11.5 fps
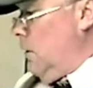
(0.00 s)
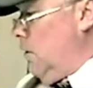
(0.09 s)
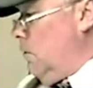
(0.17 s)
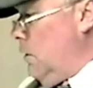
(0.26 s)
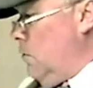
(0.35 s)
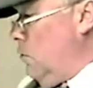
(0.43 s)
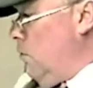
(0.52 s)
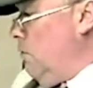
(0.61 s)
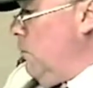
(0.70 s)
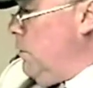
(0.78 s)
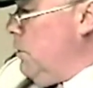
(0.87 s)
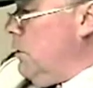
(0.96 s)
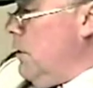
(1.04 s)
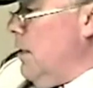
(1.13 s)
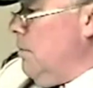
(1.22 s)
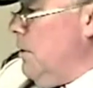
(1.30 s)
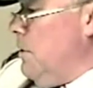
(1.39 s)
Erie Railroad versus
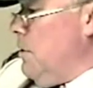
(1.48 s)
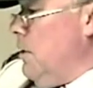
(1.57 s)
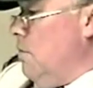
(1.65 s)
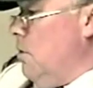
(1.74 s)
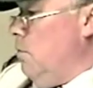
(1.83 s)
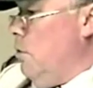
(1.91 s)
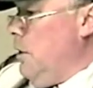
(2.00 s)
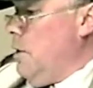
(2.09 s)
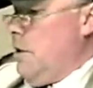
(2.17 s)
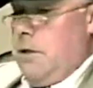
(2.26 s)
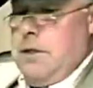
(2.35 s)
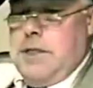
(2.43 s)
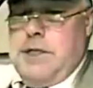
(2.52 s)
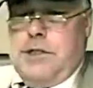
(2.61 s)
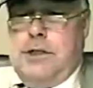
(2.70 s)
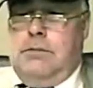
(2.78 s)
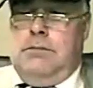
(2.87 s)
Tompkins, and I'm going to bring it to your
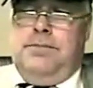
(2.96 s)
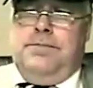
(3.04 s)
attention.